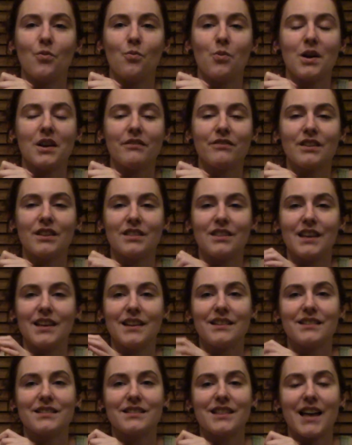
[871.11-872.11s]
one of the
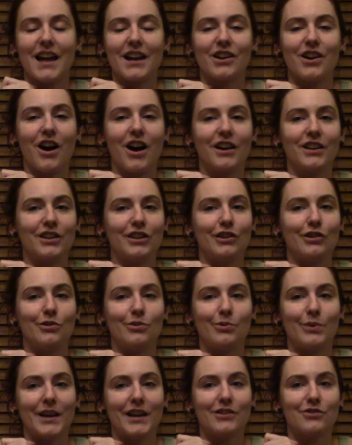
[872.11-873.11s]
things that got
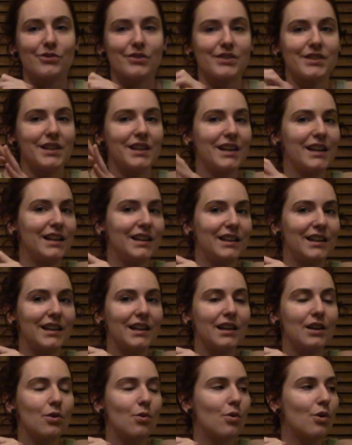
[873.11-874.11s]
you interested in
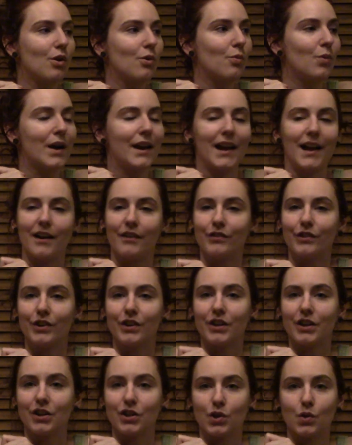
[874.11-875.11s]
knitting or
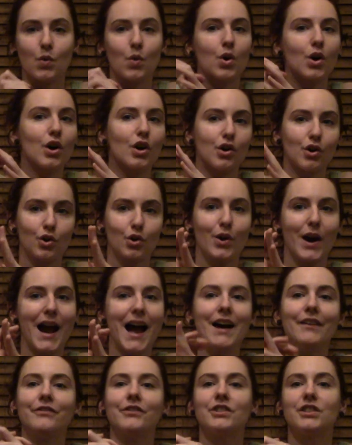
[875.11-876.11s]
whatever your
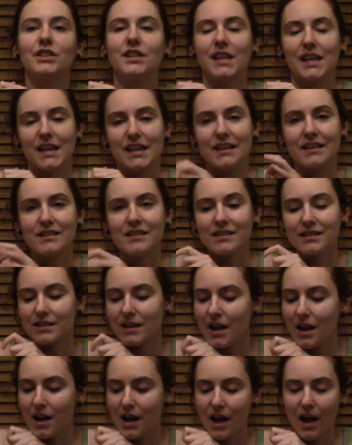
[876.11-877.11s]
craft is?